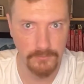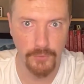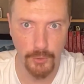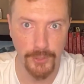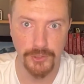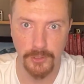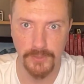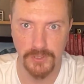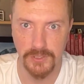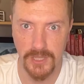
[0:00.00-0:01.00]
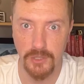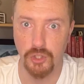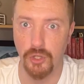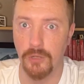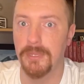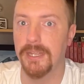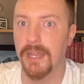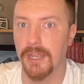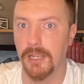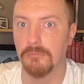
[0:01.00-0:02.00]
for their services. They should be
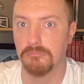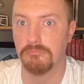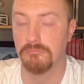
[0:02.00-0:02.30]
getting